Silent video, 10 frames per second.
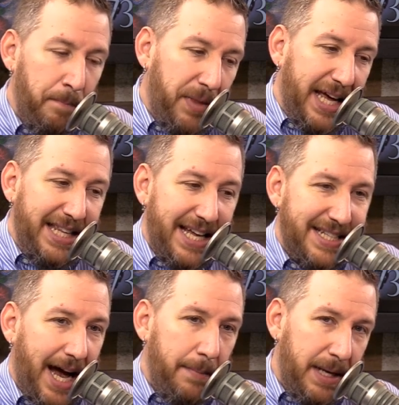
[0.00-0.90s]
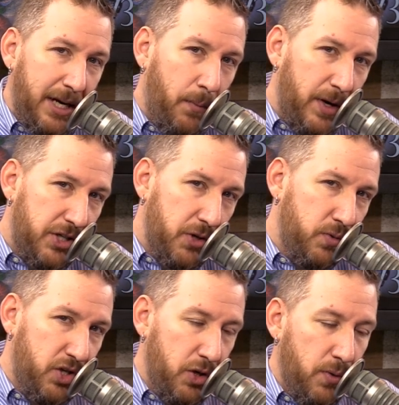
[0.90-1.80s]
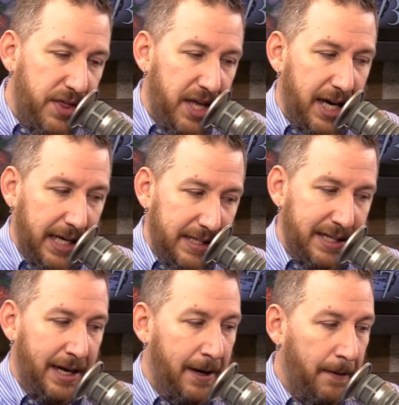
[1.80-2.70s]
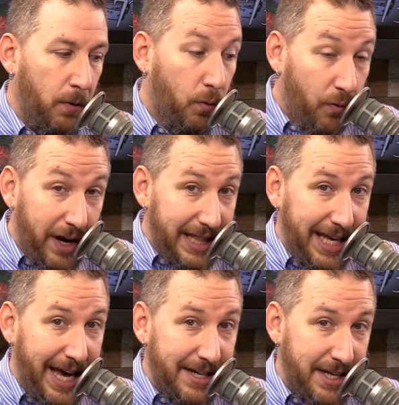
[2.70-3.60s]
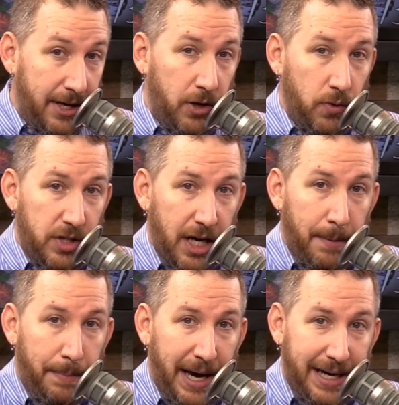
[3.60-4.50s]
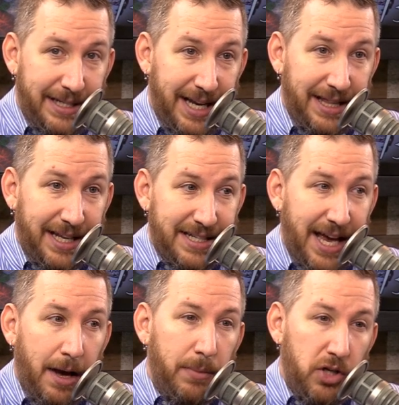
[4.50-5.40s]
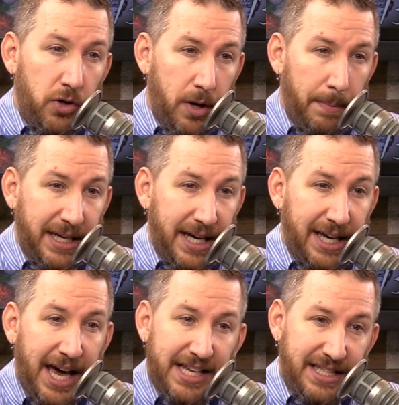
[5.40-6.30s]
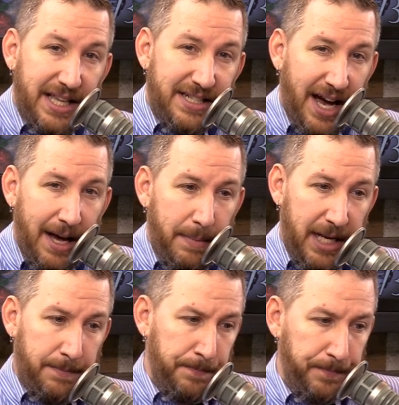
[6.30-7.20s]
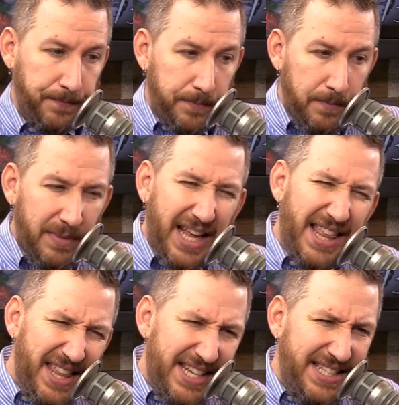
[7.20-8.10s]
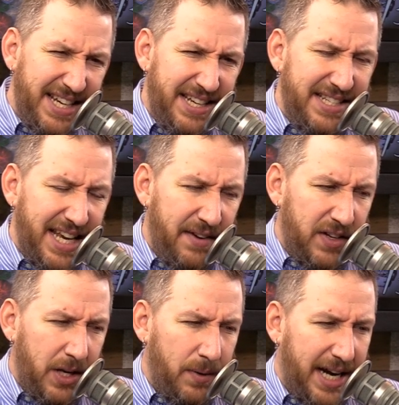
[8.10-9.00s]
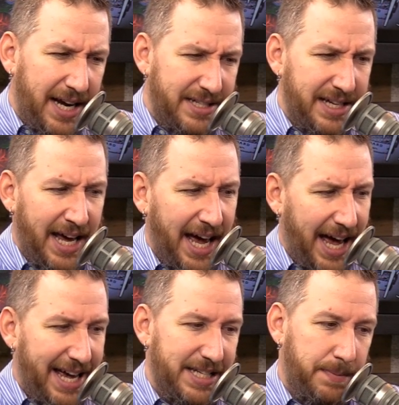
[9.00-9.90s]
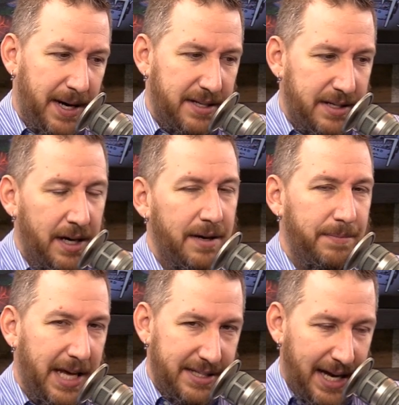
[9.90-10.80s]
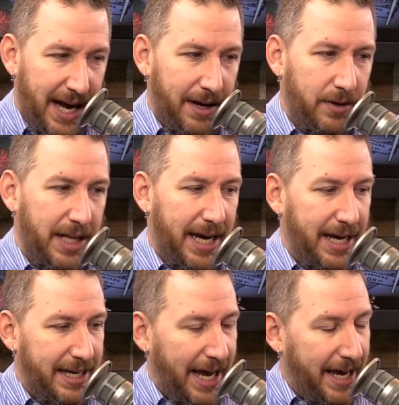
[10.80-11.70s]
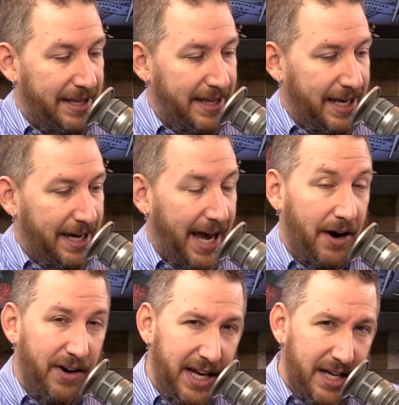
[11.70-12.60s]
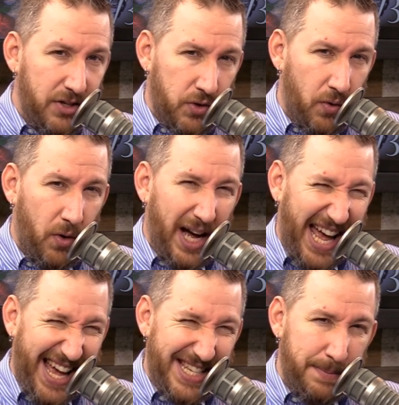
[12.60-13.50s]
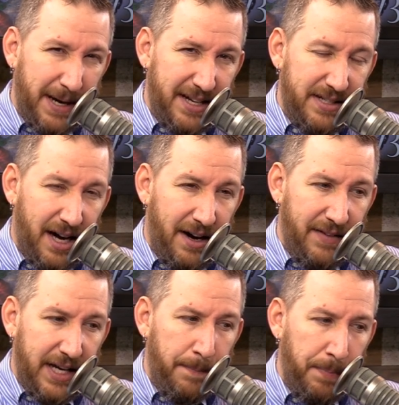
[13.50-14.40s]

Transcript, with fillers: And that timing in which you do things really has a huge impact in this game. And you can make a case that timing This is, even though it has aspects that tile laying and the area control aspects of it,